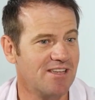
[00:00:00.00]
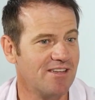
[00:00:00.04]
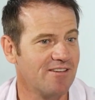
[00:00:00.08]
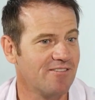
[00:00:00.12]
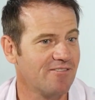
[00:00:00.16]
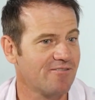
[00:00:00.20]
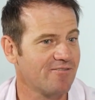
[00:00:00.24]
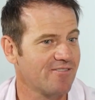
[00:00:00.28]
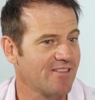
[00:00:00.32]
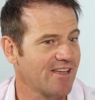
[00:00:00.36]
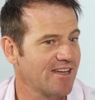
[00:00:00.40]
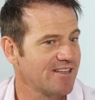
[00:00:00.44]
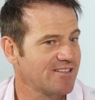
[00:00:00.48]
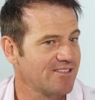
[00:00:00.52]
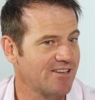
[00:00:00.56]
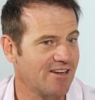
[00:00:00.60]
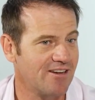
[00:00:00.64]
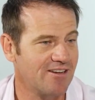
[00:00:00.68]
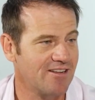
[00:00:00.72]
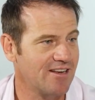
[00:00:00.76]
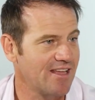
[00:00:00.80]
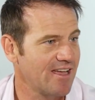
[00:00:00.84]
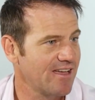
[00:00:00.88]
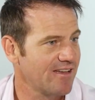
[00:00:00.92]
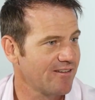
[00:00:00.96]
if they
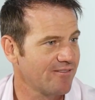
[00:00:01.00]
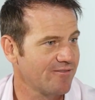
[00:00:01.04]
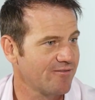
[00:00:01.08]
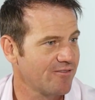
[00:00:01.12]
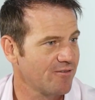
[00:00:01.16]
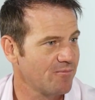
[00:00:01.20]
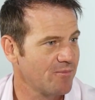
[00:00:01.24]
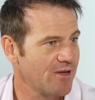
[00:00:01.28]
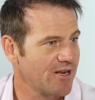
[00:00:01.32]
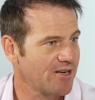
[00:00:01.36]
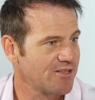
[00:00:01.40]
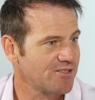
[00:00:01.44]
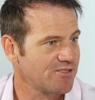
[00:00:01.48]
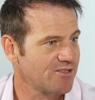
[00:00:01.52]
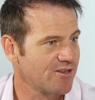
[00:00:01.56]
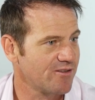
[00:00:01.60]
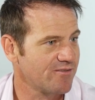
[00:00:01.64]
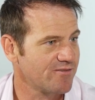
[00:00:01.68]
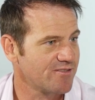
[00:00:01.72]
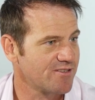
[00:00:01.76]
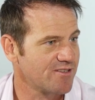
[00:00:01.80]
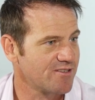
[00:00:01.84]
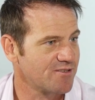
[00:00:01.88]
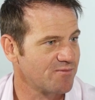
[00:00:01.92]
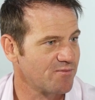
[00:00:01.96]
don't have a managed
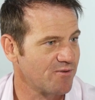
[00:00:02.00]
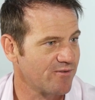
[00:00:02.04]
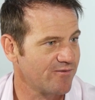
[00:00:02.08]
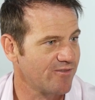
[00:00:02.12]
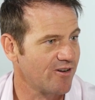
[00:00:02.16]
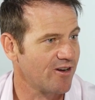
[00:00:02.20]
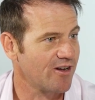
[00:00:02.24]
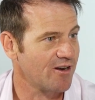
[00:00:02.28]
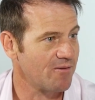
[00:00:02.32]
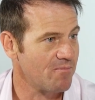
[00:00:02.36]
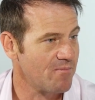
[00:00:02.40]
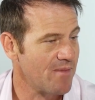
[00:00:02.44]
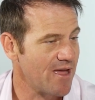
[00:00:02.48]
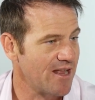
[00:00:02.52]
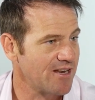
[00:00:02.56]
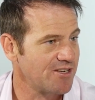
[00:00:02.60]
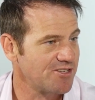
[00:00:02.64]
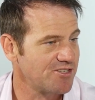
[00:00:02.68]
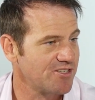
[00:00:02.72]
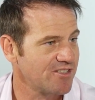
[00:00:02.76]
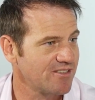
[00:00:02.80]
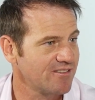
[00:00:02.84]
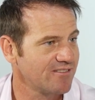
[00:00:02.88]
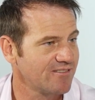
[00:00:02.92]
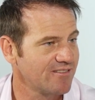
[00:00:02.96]
services provider
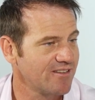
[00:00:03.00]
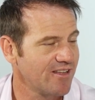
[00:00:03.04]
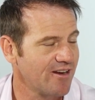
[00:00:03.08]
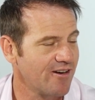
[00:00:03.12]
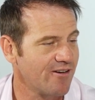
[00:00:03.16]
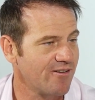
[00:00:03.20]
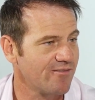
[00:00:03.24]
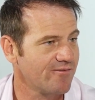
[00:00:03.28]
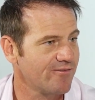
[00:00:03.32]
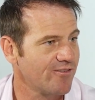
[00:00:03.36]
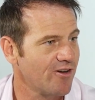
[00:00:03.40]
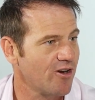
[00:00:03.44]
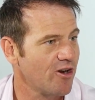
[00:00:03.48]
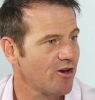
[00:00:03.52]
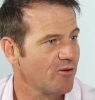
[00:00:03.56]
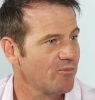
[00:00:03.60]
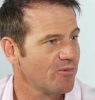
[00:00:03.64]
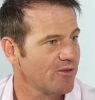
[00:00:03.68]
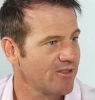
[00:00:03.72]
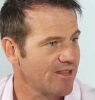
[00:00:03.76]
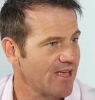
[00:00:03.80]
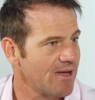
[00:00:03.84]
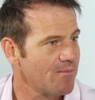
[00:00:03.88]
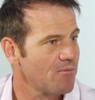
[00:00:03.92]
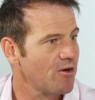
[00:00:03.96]
managing their
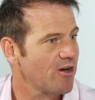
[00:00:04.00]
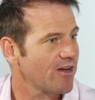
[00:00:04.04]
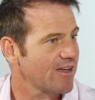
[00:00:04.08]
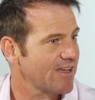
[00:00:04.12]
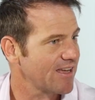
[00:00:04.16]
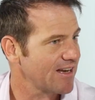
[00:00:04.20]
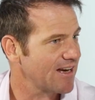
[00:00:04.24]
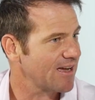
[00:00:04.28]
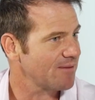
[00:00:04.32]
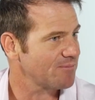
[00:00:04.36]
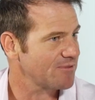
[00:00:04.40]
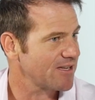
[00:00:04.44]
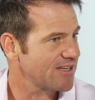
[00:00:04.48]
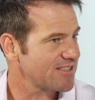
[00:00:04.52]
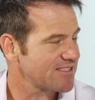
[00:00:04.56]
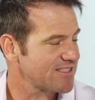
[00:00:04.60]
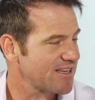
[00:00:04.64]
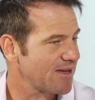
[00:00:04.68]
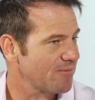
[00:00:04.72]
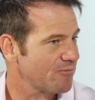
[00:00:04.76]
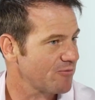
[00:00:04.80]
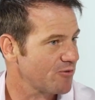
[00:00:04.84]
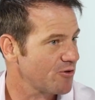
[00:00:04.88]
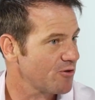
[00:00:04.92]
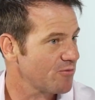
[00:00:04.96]
environment, they might get updates
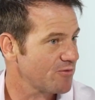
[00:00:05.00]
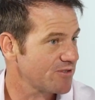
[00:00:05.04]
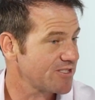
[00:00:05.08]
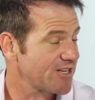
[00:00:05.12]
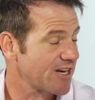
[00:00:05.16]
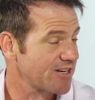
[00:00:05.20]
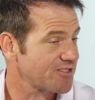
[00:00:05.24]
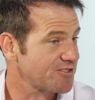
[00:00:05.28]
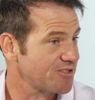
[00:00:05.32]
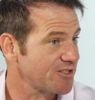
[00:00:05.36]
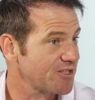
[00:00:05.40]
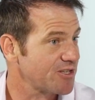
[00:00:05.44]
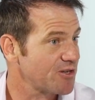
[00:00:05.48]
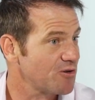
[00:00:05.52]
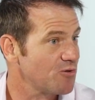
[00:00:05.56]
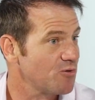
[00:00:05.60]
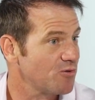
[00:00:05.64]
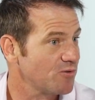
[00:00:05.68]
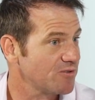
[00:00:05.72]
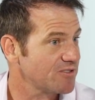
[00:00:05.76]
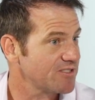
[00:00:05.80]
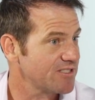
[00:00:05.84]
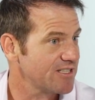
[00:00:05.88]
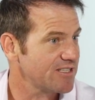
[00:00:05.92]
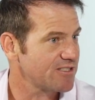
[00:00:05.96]
come through which actually
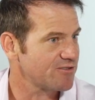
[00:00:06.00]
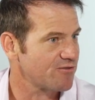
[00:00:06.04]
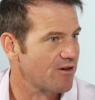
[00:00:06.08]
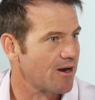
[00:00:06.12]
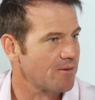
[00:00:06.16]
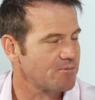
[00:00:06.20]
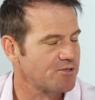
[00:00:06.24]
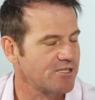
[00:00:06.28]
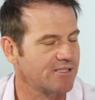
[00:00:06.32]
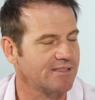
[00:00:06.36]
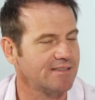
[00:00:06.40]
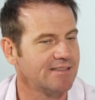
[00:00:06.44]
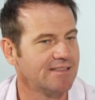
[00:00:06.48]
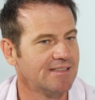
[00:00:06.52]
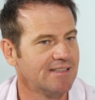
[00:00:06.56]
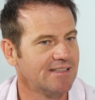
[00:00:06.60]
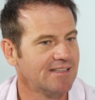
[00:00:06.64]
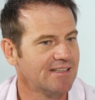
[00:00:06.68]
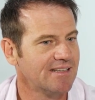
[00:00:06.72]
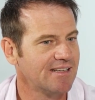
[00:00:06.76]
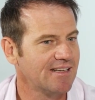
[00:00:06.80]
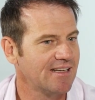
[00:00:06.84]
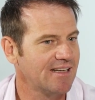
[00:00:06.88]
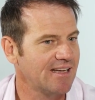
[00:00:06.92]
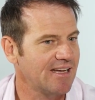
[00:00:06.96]
cause disruption.
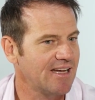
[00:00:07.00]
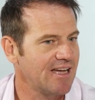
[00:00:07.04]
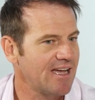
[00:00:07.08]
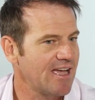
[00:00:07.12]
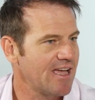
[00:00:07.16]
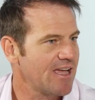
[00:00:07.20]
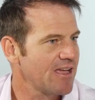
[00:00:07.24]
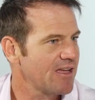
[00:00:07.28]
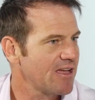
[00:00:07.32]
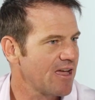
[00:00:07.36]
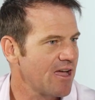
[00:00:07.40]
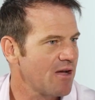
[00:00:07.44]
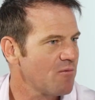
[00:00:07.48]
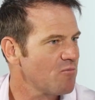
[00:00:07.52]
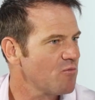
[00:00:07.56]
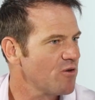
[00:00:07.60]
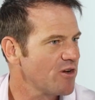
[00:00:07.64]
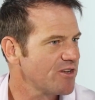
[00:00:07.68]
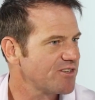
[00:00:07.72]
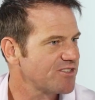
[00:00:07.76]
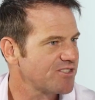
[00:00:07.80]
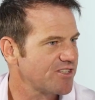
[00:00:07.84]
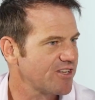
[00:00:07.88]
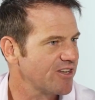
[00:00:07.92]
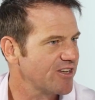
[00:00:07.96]
Uh, and, and
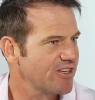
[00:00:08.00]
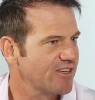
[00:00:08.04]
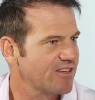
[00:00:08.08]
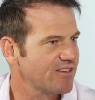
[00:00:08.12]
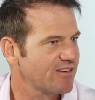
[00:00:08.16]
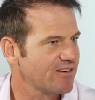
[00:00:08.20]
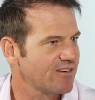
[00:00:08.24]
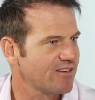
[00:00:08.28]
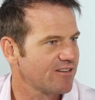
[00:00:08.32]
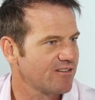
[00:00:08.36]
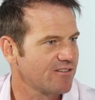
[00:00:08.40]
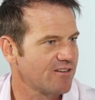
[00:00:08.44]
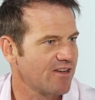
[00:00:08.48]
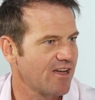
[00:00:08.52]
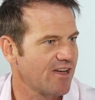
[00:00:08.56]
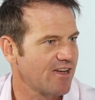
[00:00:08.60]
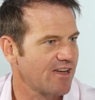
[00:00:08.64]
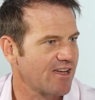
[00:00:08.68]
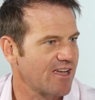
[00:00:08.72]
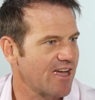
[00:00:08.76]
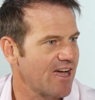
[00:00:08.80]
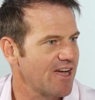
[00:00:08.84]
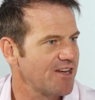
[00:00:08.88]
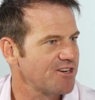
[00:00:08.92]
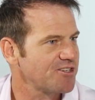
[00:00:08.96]
we see it
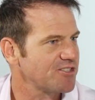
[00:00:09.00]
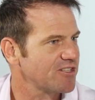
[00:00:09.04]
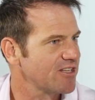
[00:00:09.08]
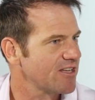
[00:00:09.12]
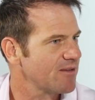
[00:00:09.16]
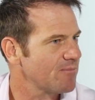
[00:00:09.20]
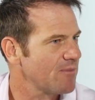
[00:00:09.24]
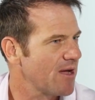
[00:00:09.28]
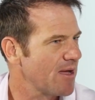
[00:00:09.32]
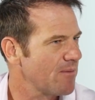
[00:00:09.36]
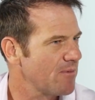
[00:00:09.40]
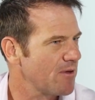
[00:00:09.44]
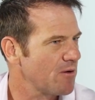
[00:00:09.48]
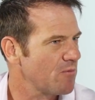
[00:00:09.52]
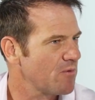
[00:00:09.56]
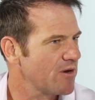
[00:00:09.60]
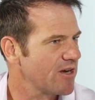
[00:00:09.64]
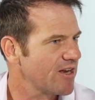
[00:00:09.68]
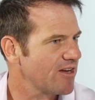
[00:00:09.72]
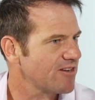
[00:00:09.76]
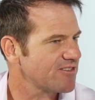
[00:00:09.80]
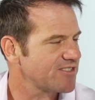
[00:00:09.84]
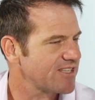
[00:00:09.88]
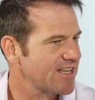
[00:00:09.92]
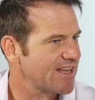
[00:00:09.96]
occasionally. Maybe a
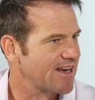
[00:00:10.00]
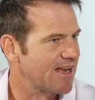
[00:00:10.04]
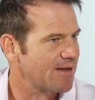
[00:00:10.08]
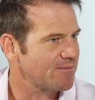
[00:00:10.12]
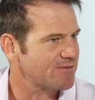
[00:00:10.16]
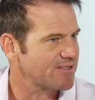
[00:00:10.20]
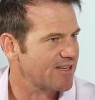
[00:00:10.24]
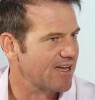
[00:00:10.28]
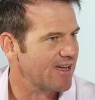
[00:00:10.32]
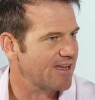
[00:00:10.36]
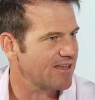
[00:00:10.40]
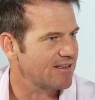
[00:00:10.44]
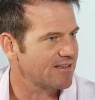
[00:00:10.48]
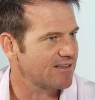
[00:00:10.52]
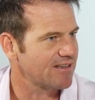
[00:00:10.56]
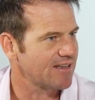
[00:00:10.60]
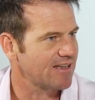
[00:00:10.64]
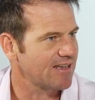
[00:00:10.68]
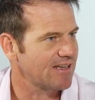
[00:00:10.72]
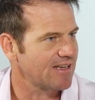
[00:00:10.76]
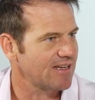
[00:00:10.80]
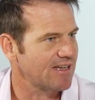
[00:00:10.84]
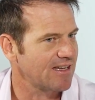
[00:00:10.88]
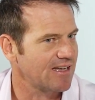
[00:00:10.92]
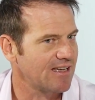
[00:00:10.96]
Windows ten update
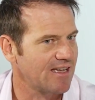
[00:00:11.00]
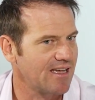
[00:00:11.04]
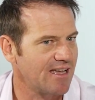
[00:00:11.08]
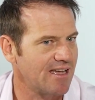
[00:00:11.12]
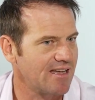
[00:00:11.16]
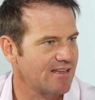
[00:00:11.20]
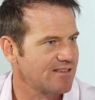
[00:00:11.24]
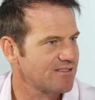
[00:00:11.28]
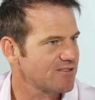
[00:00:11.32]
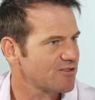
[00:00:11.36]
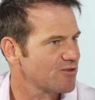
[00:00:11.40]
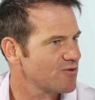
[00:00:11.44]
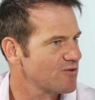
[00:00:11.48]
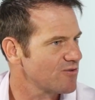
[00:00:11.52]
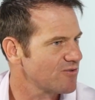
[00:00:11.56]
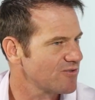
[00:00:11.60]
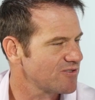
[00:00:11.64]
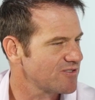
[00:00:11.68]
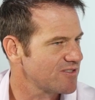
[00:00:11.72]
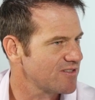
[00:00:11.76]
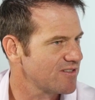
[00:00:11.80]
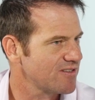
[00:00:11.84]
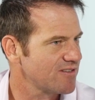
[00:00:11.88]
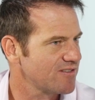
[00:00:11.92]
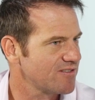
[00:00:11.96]
uh, has
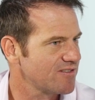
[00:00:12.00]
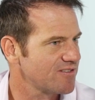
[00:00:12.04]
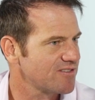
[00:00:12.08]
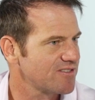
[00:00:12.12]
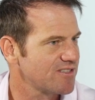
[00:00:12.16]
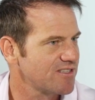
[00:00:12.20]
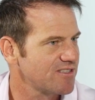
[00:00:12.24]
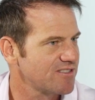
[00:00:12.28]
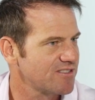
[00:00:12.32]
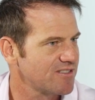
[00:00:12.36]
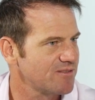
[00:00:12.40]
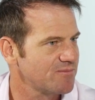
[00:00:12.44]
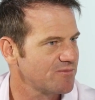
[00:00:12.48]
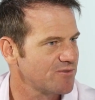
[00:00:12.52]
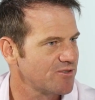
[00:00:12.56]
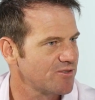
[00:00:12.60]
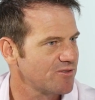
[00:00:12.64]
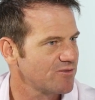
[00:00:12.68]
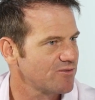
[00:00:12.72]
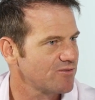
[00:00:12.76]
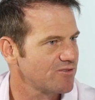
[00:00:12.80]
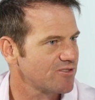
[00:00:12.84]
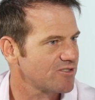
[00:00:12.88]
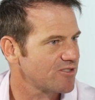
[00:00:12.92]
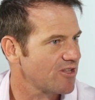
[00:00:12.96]
caused the, the system
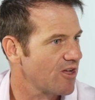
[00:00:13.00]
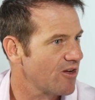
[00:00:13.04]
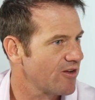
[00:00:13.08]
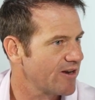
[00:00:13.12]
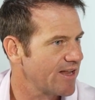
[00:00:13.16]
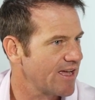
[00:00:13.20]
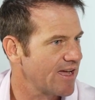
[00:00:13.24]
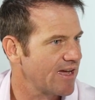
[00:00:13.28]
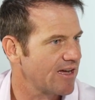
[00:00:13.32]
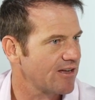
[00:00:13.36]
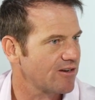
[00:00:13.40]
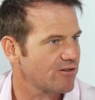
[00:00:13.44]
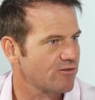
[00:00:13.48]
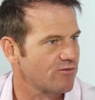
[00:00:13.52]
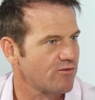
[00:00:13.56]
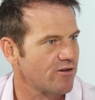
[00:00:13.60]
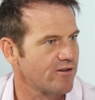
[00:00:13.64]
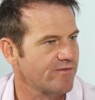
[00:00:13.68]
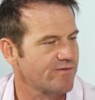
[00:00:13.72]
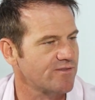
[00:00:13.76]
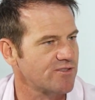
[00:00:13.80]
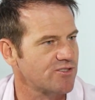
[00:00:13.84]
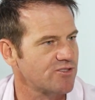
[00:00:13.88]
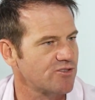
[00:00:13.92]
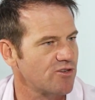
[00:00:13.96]
to slow down or
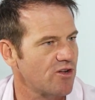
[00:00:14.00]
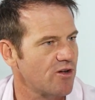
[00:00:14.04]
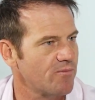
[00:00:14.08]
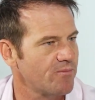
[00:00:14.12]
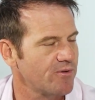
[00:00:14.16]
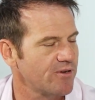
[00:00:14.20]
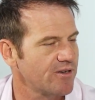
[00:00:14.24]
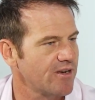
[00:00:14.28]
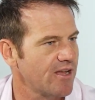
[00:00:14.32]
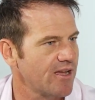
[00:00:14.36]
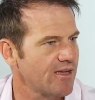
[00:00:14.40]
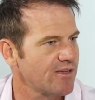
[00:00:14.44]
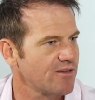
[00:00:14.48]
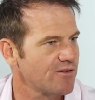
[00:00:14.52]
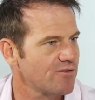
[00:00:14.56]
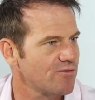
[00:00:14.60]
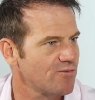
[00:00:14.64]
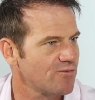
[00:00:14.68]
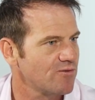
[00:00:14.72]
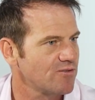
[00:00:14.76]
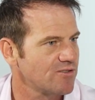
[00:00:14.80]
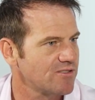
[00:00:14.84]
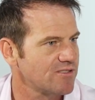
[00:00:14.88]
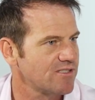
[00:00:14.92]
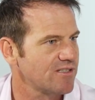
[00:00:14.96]
even stop and, and
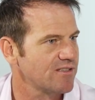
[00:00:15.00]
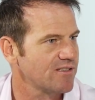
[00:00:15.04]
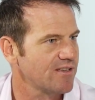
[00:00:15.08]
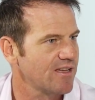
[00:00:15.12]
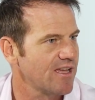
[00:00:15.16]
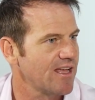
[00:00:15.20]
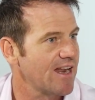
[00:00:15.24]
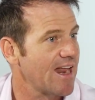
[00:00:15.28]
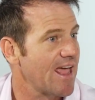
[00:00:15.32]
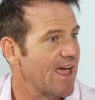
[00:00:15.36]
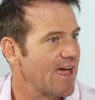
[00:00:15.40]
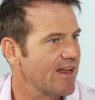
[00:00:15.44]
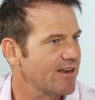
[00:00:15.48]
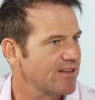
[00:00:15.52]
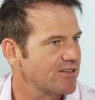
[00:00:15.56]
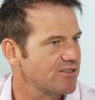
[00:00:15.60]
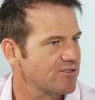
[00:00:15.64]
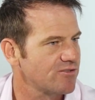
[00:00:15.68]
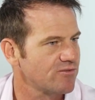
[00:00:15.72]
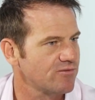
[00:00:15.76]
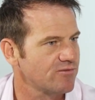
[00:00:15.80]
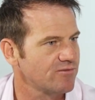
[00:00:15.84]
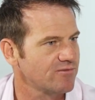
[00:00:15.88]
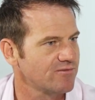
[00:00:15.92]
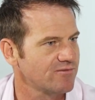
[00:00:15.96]
cause a, an
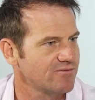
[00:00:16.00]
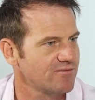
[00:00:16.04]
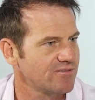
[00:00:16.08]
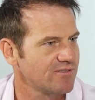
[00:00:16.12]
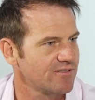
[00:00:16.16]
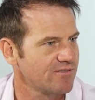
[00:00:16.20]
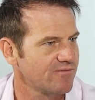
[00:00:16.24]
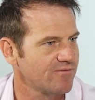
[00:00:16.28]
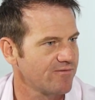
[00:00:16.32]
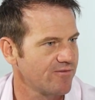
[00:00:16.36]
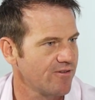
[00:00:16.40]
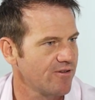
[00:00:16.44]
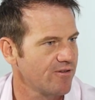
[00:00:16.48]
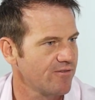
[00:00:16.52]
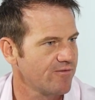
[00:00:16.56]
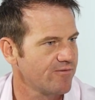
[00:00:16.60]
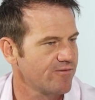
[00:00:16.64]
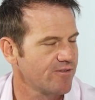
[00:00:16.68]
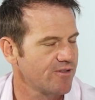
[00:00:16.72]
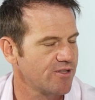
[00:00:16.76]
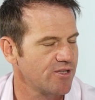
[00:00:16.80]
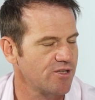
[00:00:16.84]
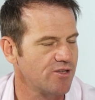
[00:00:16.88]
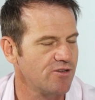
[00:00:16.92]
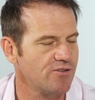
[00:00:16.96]
outage or for,
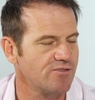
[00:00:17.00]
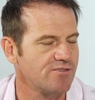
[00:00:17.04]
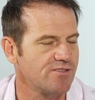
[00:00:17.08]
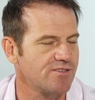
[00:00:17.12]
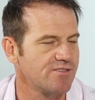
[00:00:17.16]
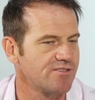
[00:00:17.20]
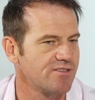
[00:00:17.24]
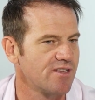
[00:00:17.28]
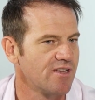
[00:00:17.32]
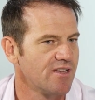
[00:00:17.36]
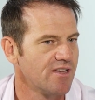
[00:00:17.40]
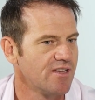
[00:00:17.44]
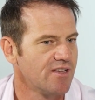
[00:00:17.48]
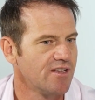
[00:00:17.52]
for the users.